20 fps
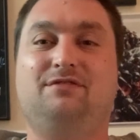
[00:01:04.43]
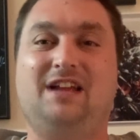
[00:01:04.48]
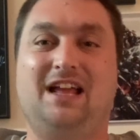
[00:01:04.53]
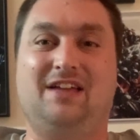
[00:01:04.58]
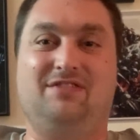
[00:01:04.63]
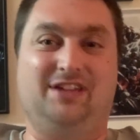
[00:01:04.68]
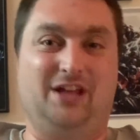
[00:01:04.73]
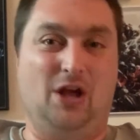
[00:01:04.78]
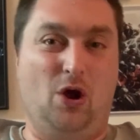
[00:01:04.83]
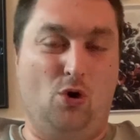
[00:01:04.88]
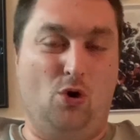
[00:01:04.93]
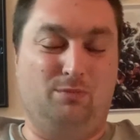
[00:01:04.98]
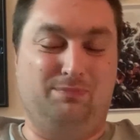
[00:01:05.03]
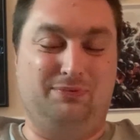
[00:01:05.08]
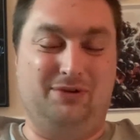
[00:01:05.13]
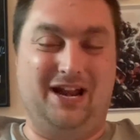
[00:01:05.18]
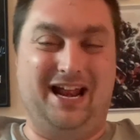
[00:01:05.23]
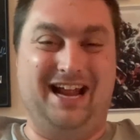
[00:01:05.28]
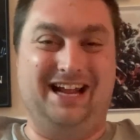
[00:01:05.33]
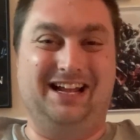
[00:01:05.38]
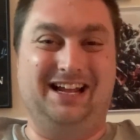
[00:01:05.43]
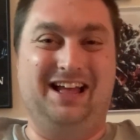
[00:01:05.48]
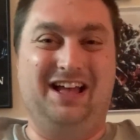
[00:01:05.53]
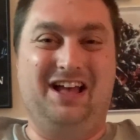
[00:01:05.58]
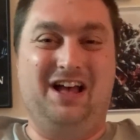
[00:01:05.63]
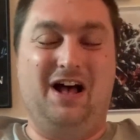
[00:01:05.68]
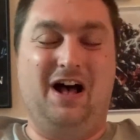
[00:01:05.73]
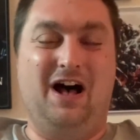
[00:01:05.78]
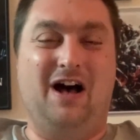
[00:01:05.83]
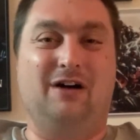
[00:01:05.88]
in the opening
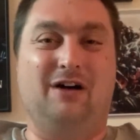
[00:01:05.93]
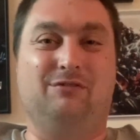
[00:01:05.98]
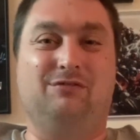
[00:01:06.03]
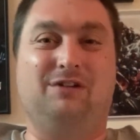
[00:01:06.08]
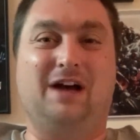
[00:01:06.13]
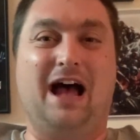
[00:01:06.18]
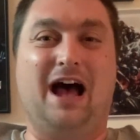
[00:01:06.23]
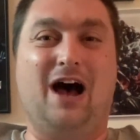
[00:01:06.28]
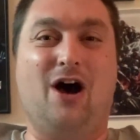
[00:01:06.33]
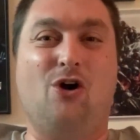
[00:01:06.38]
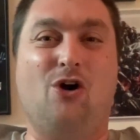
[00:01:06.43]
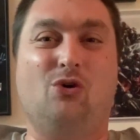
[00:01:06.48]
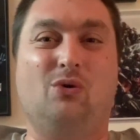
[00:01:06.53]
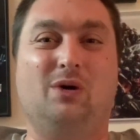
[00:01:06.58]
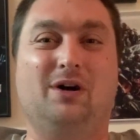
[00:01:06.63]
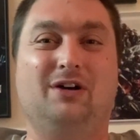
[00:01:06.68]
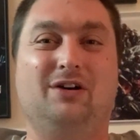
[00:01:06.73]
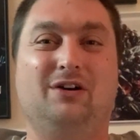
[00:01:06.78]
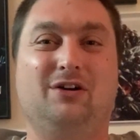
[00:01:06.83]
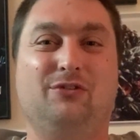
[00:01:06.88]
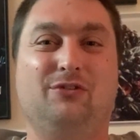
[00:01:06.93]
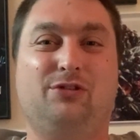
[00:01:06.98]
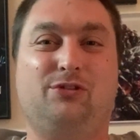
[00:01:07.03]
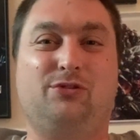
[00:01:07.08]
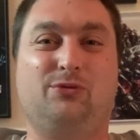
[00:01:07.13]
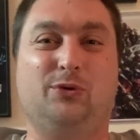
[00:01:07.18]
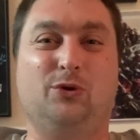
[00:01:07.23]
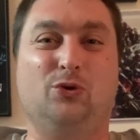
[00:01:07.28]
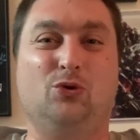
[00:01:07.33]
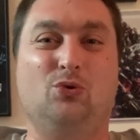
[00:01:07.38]
of how
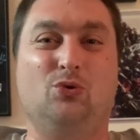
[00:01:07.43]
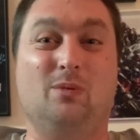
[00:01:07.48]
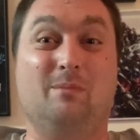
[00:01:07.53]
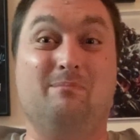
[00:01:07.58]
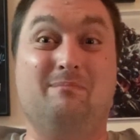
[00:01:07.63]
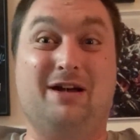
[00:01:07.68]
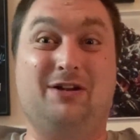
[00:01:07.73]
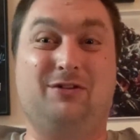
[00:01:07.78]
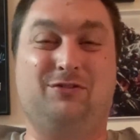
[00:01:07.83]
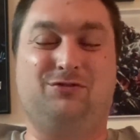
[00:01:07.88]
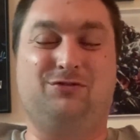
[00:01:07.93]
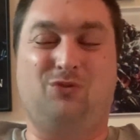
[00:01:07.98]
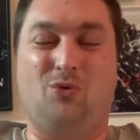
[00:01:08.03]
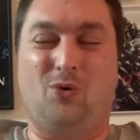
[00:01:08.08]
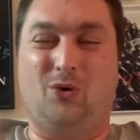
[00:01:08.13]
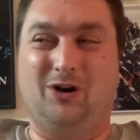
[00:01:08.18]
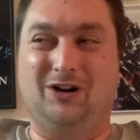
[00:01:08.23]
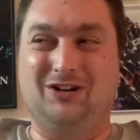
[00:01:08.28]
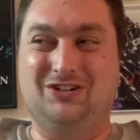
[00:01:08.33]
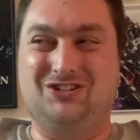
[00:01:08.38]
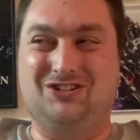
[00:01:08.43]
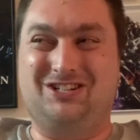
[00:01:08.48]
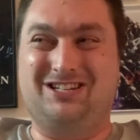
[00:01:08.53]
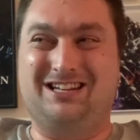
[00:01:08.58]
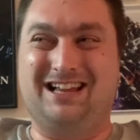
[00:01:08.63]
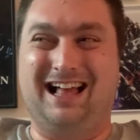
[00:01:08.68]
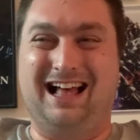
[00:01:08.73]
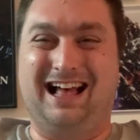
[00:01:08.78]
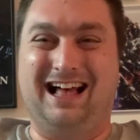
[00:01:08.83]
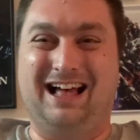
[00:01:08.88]
through
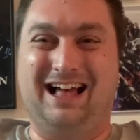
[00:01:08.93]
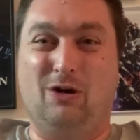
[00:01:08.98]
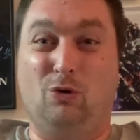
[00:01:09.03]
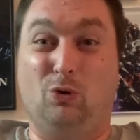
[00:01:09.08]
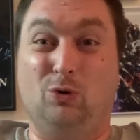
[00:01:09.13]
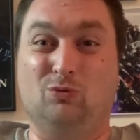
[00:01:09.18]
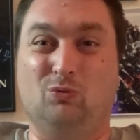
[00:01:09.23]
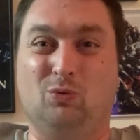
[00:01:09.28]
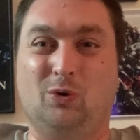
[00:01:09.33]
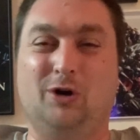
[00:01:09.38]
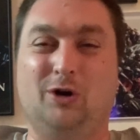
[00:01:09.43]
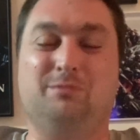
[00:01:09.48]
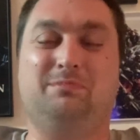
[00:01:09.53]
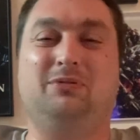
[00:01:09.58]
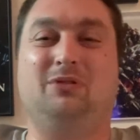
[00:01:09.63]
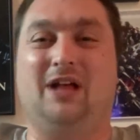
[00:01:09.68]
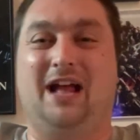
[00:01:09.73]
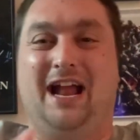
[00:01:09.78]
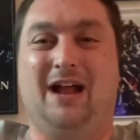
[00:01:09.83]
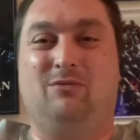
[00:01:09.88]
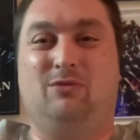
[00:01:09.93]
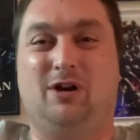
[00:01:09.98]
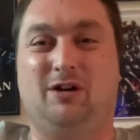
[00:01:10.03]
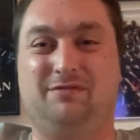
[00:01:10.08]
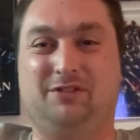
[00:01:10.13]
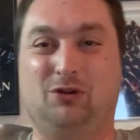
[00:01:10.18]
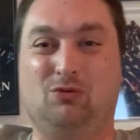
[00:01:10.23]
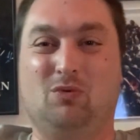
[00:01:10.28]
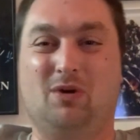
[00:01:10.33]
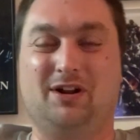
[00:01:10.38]
metaphors uh, or wordplay,
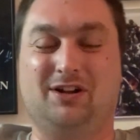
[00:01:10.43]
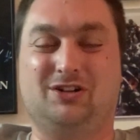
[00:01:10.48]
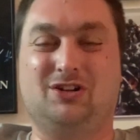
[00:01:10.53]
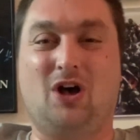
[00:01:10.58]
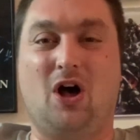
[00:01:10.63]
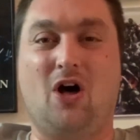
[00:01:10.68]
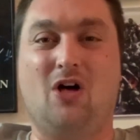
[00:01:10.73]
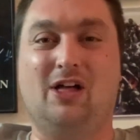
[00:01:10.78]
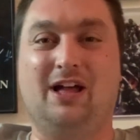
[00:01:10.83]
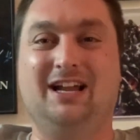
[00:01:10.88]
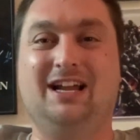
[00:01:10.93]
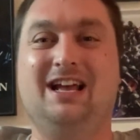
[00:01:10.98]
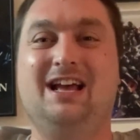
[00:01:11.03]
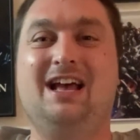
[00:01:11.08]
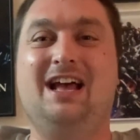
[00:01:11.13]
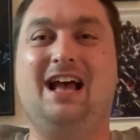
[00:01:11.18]
whatever you want to call it,